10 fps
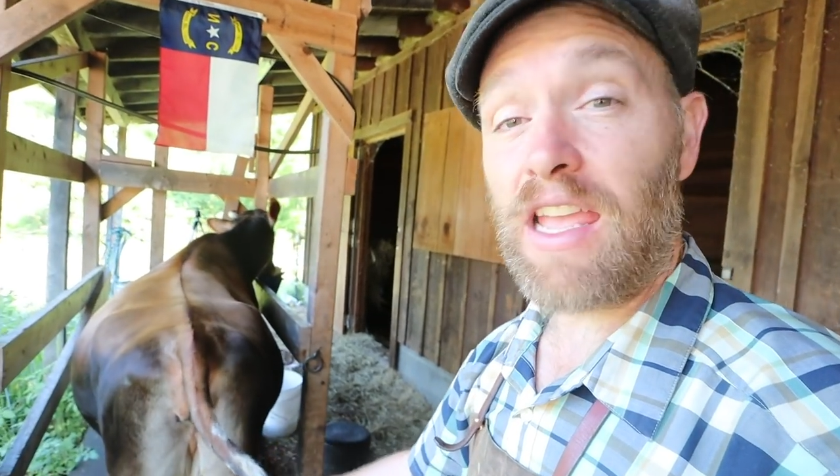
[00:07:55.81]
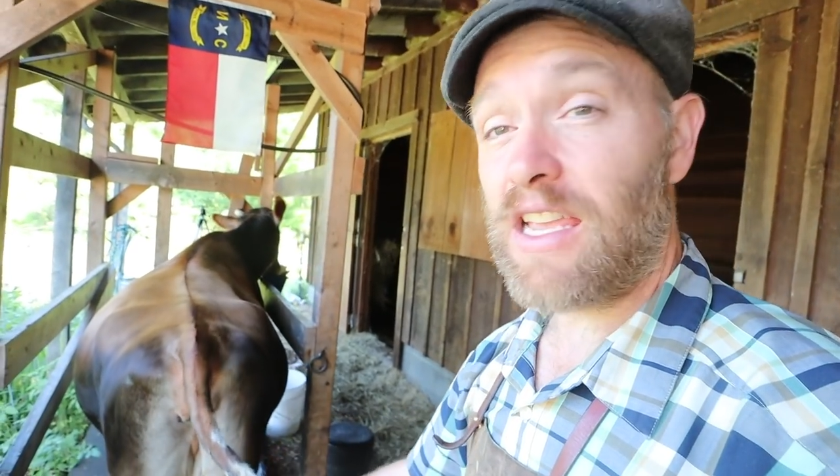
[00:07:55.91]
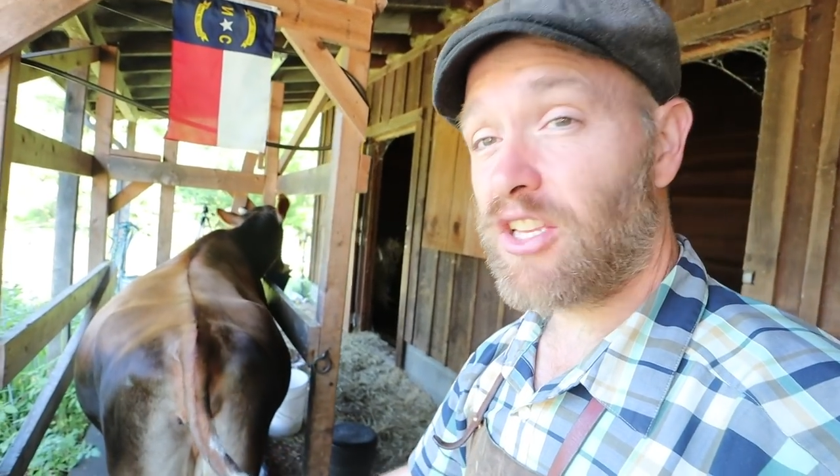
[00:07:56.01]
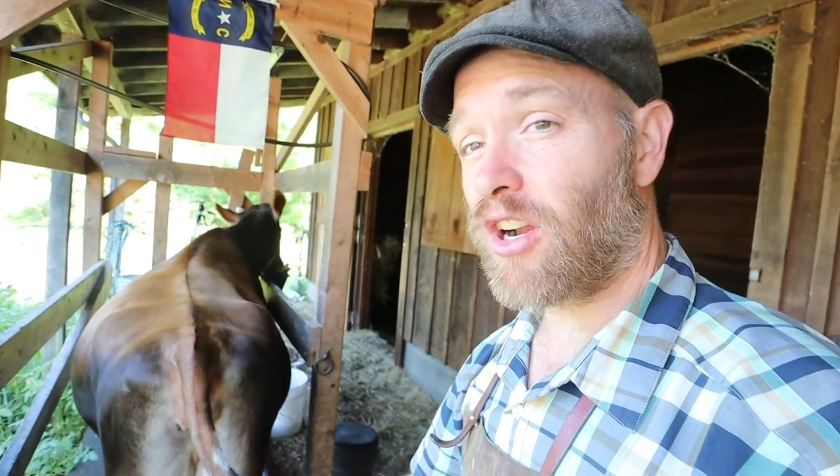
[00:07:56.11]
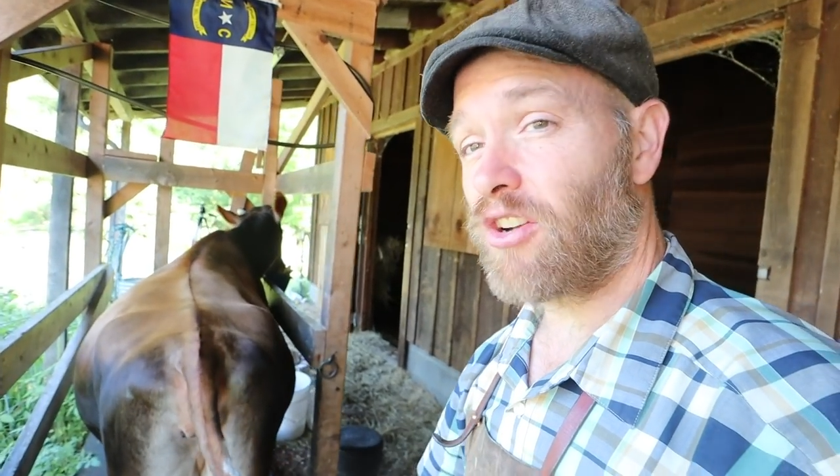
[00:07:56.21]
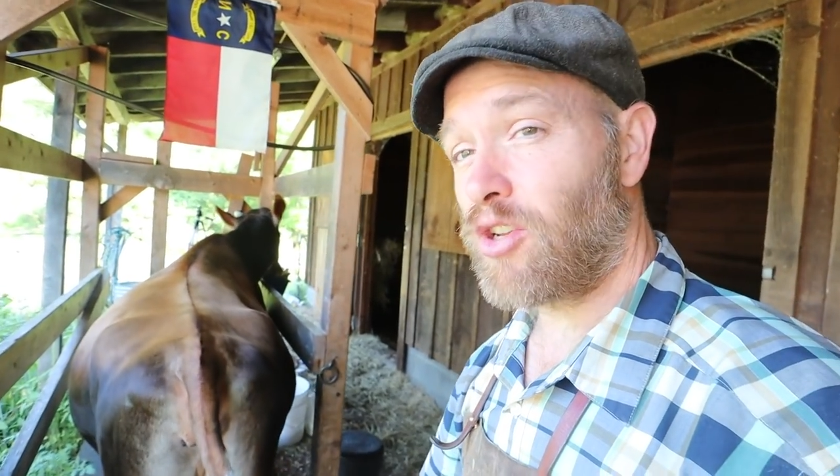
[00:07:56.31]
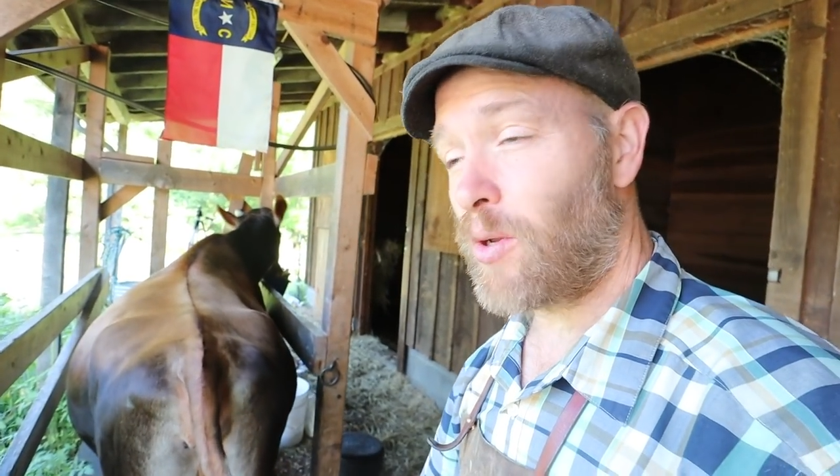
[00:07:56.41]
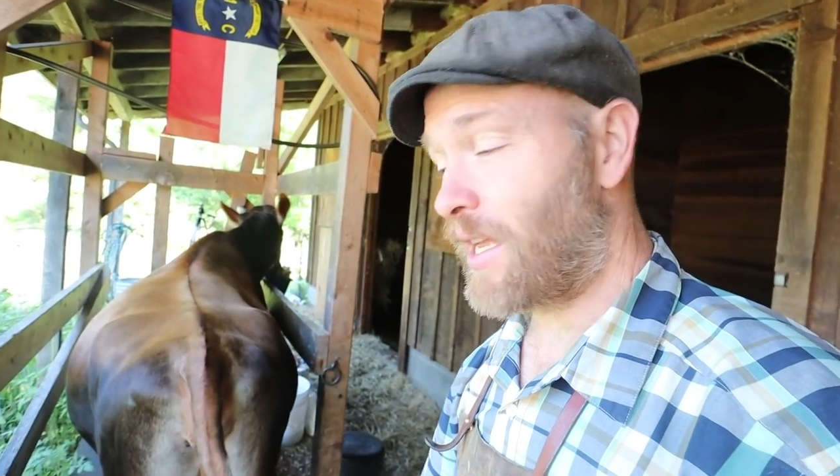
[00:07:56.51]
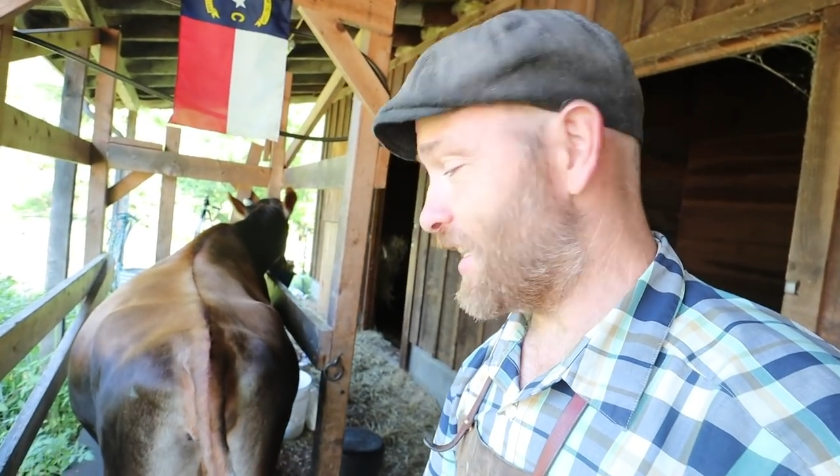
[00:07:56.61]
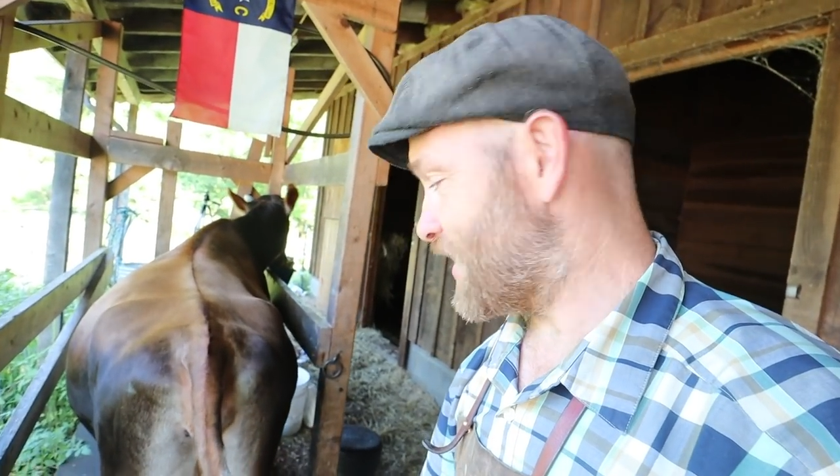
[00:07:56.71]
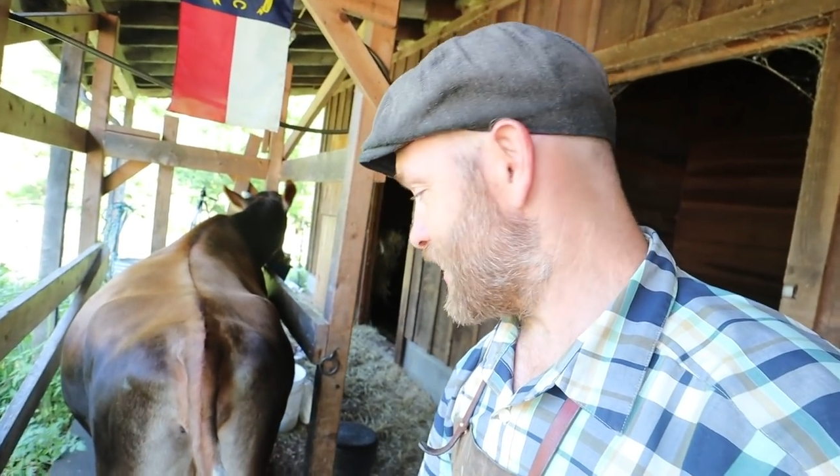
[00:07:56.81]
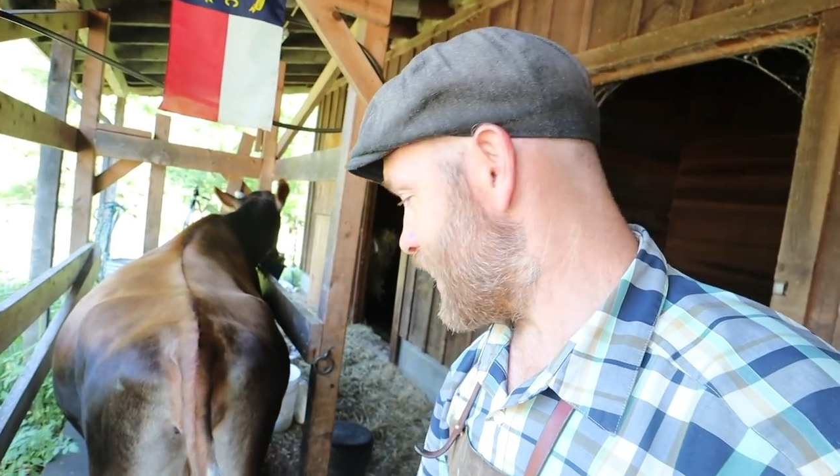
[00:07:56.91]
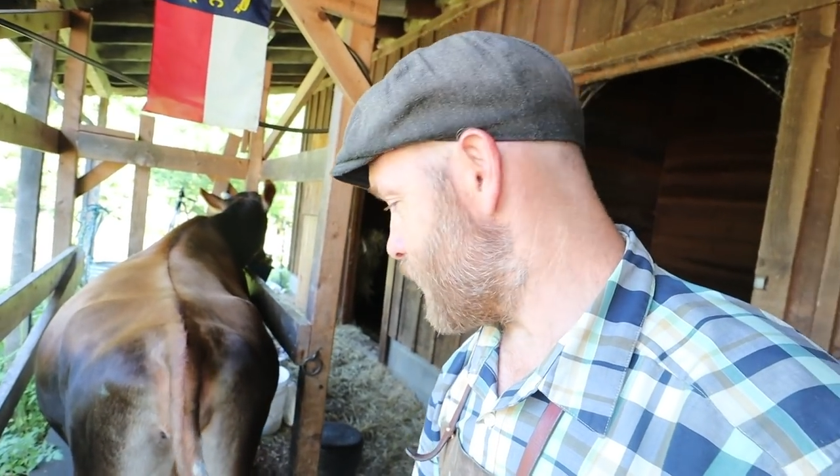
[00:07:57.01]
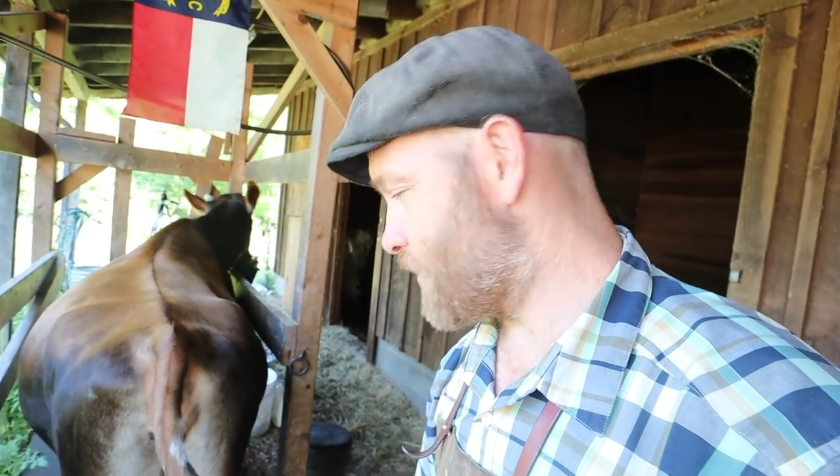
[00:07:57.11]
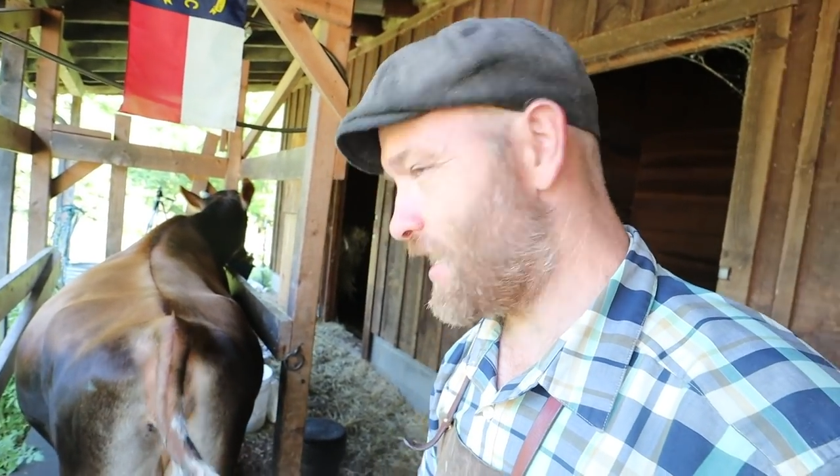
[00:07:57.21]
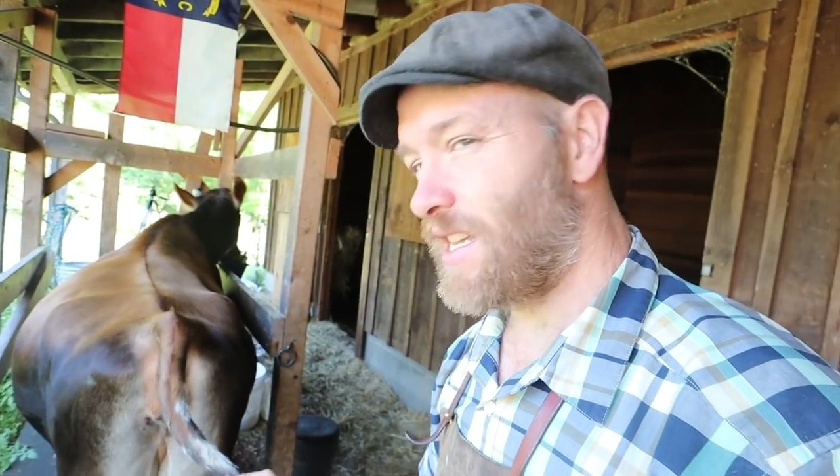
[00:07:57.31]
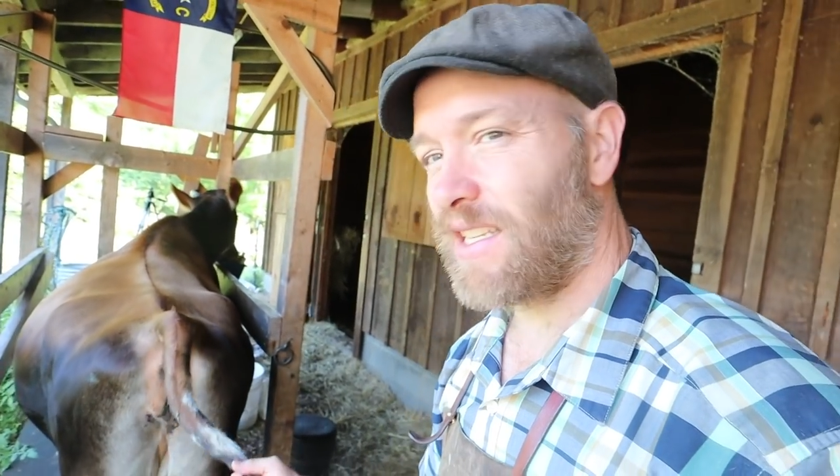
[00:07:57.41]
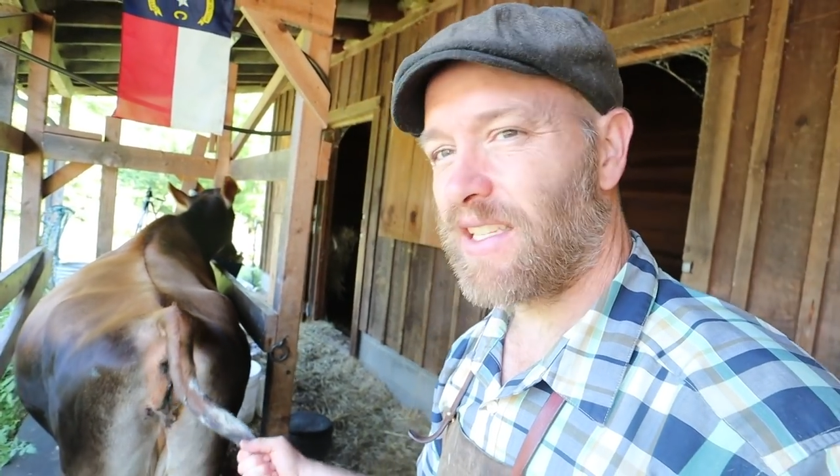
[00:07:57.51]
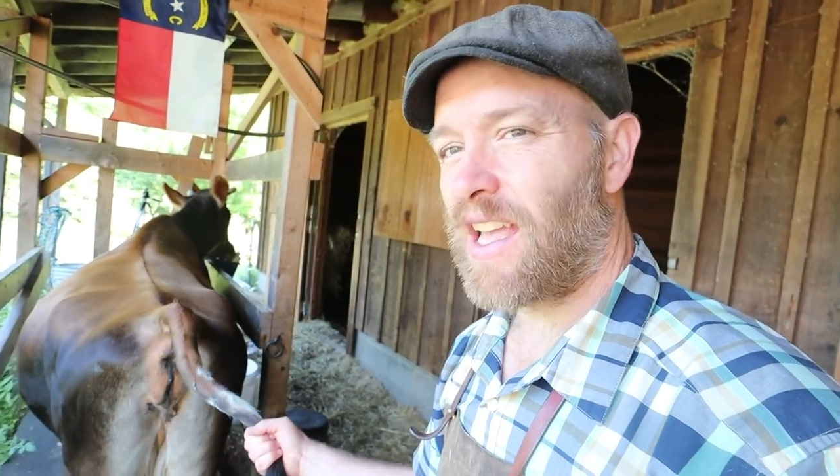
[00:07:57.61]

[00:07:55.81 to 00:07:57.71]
Each are doing a series